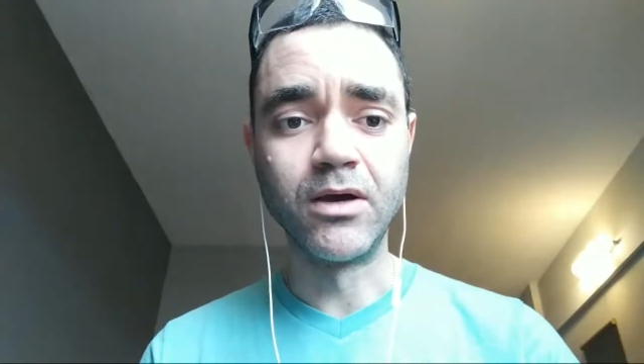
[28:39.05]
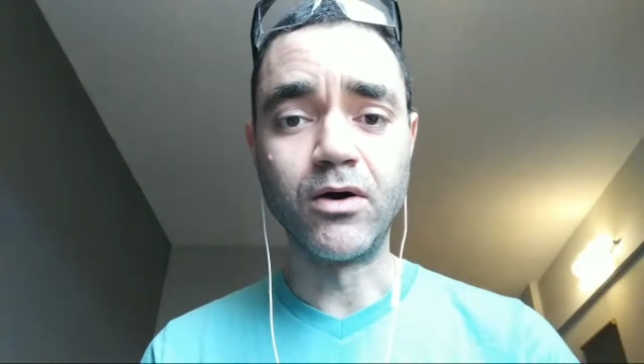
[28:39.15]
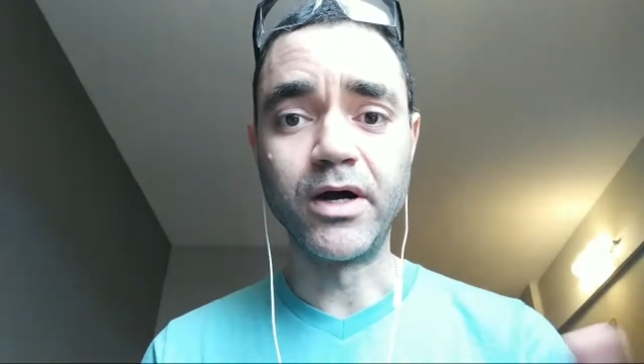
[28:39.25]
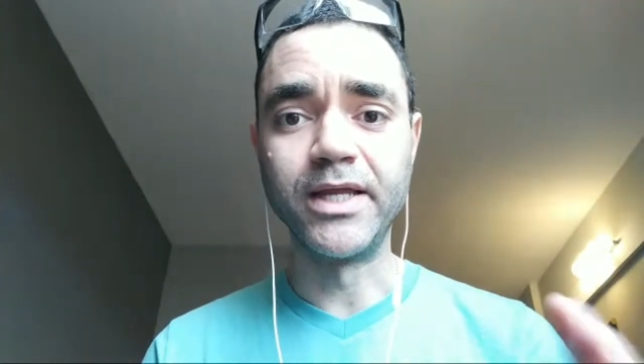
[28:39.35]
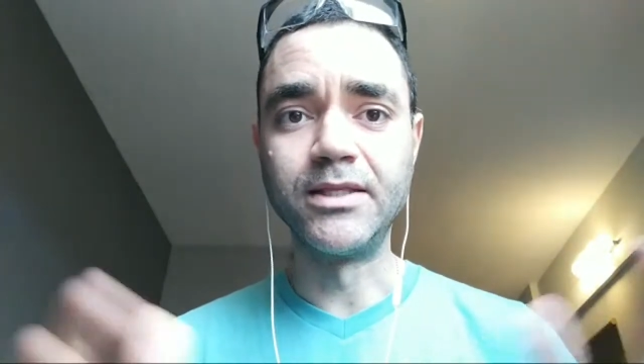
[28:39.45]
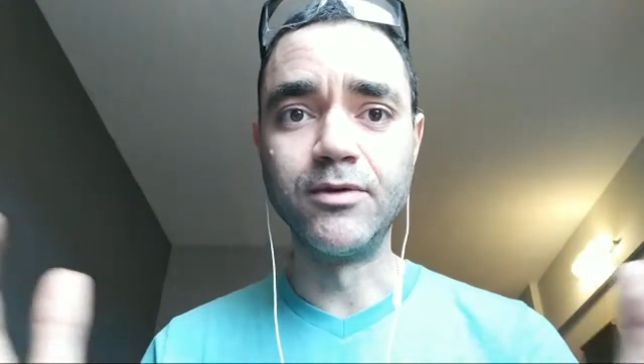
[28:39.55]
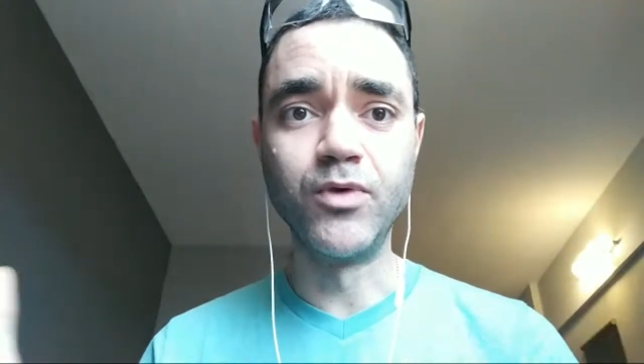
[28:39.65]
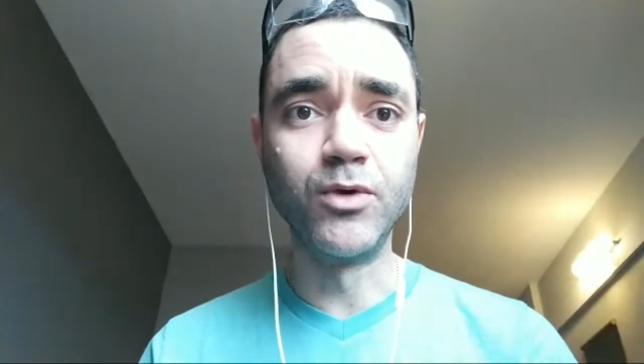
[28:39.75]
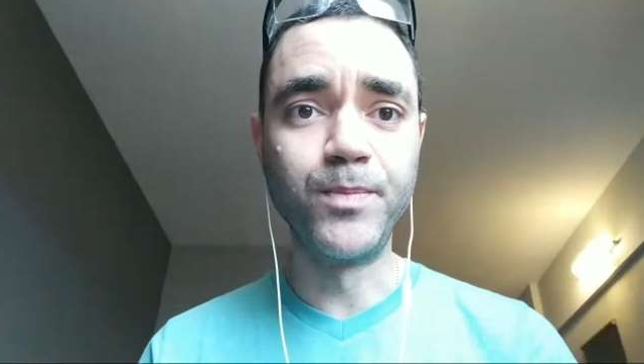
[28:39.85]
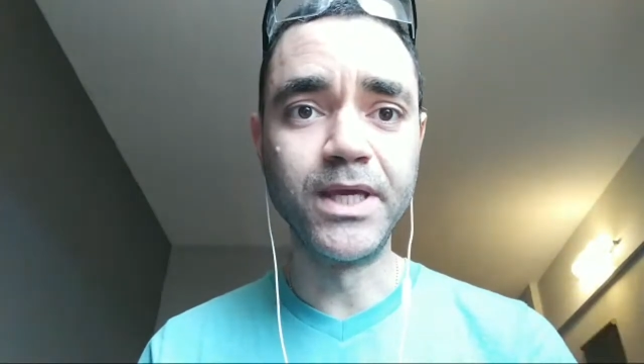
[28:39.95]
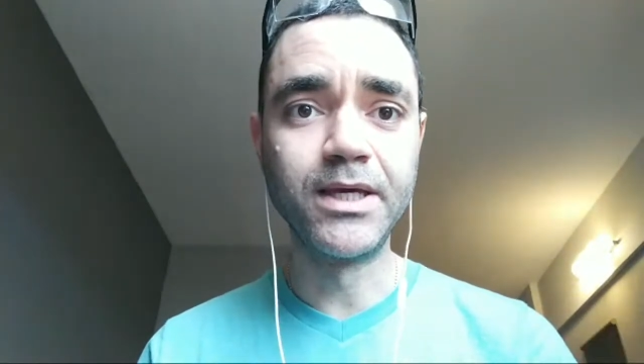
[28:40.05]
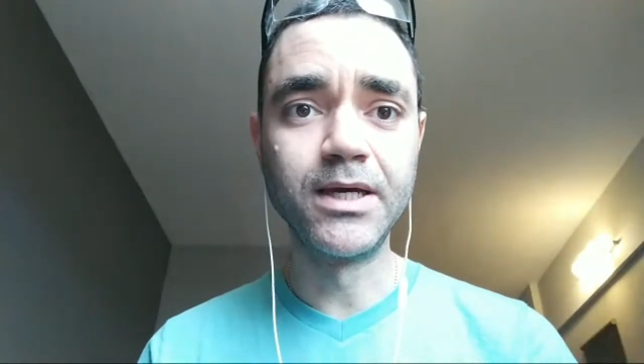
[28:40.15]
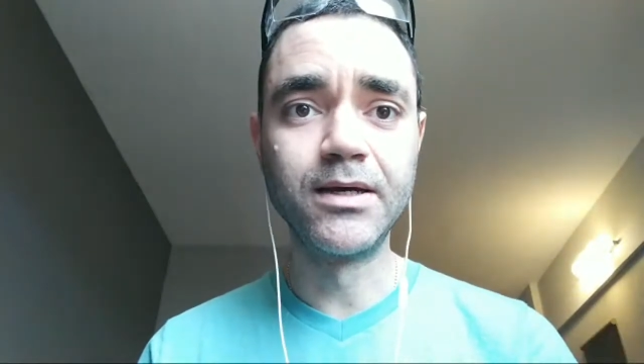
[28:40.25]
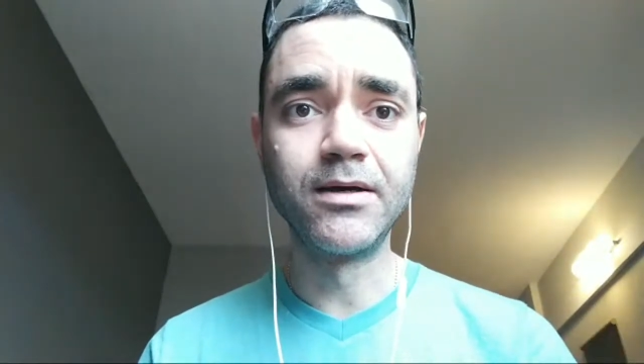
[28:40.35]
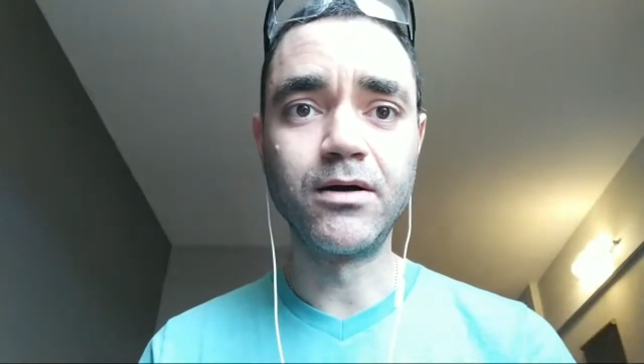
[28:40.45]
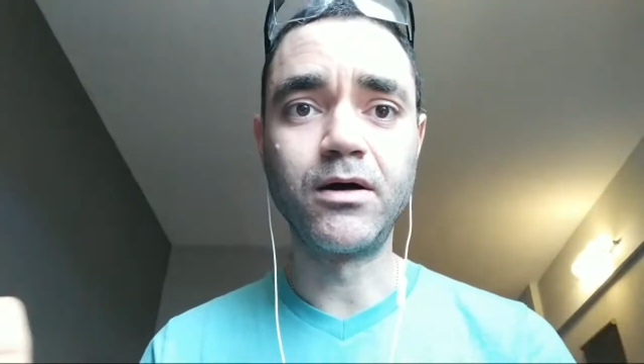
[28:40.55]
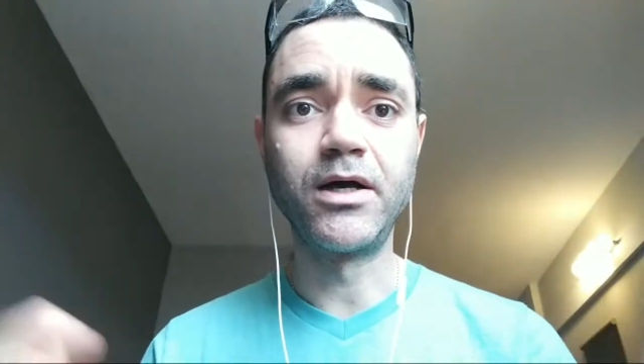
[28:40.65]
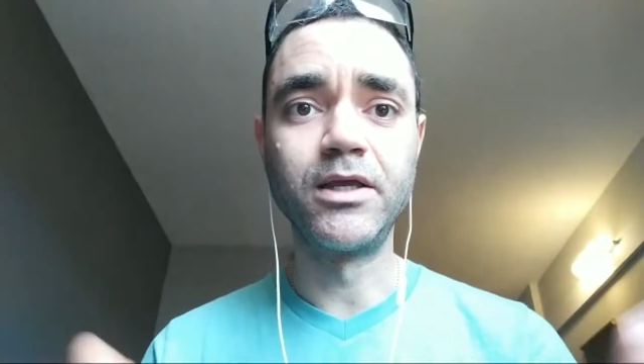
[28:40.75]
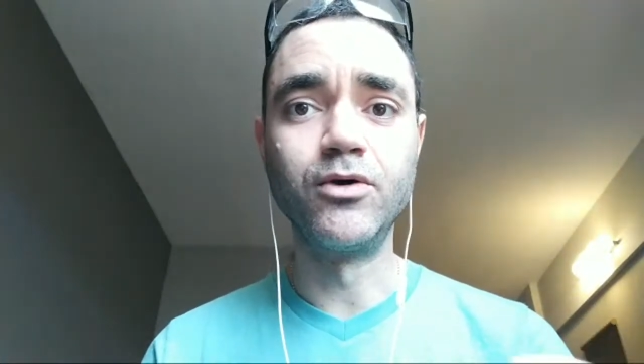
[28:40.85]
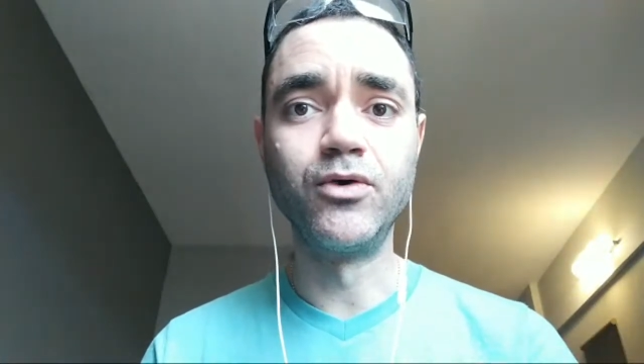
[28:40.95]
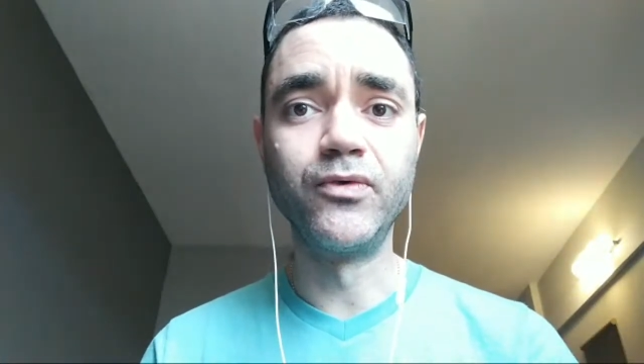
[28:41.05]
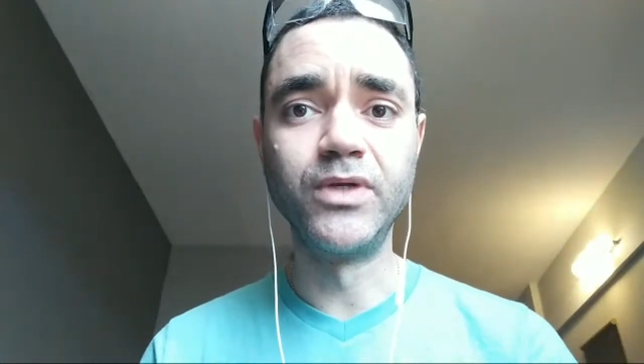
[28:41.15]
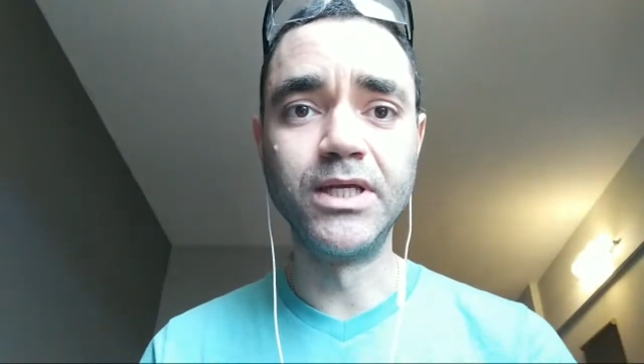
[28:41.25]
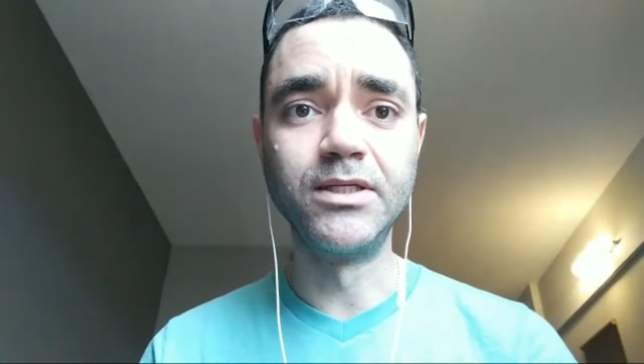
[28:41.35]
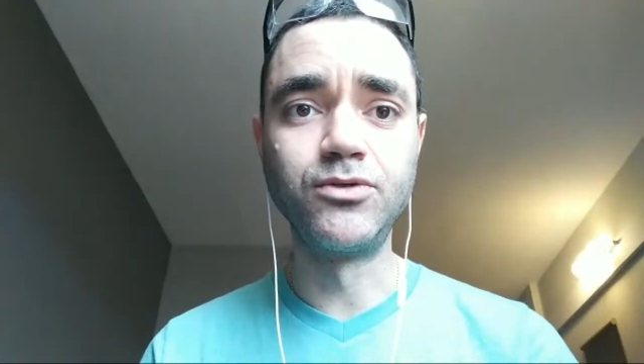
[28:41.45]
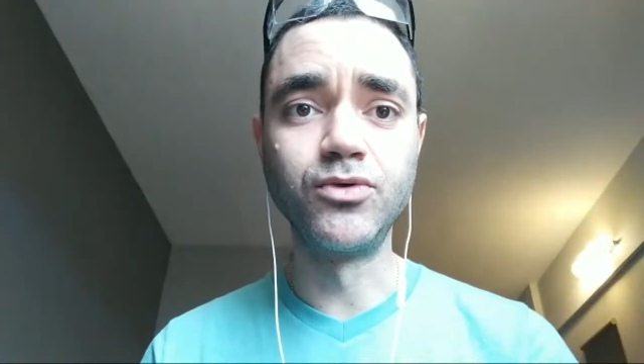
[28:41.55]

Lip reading: or it will be bigger, or you need